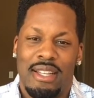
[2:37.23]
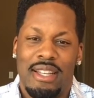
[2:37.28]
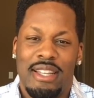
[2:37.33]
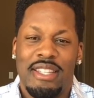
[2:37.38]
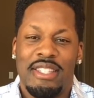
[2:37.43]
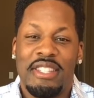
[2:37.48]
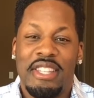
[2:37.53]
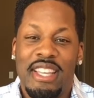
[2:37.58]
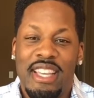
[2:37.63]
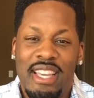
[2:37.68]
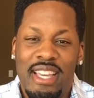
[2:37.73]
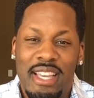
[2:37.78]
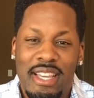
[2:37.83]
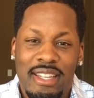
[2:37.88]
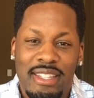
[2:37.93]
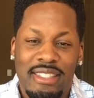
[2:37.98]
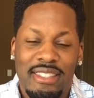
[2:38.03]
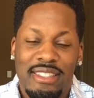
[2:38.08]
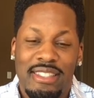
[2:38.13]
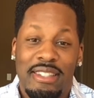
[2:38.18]
See,
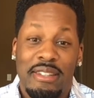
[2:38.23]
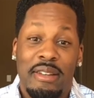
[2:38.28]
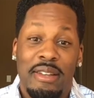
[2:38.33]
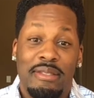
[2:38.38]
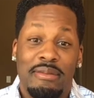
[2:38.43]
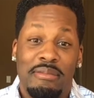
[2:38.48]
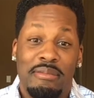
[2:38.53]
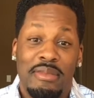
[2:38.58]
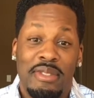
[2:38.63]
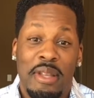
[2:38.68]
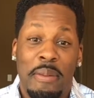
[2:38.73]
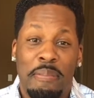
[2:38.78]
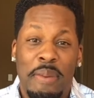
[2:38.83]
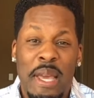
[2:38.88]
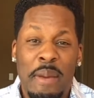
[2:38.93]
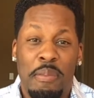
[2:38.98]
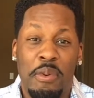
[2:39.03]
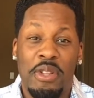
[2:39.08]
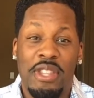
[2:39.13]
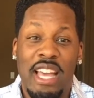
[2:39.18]
the
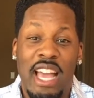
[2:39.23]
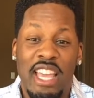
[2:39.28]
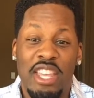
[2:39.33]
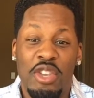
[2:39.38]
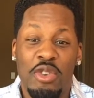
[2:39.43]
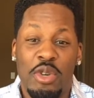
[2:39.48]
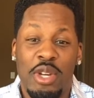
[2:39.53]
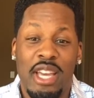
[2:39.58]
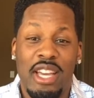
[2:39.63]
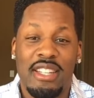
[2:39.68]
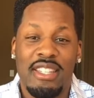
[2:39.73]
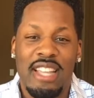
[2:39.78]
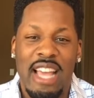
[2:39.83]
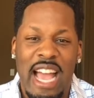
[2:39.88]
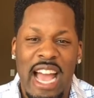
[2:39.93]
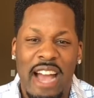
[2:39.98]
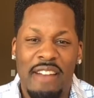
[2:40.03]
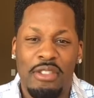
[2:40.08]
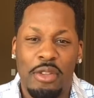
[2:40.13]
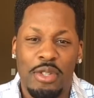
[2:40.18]
people that you get to
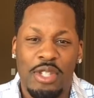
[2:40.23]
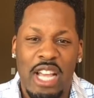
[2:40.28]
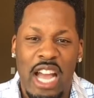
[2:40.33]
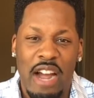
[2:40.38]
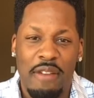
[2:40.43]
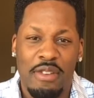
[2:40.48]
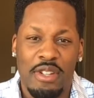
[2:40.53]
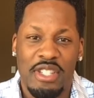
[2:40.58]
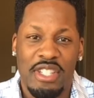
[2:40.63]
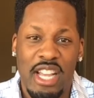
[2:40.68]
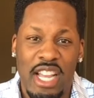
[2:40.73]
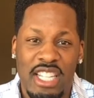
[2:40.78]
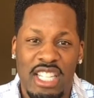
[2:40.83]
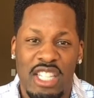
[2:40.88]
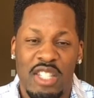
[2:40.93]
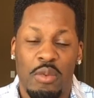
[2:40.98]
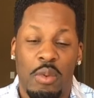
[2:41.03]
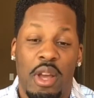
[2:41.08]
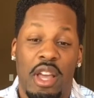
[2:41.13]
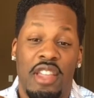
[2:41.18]
have those
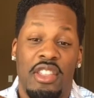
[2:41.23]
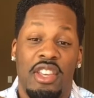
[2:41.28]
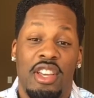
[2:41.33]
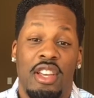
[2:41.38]
conversations with,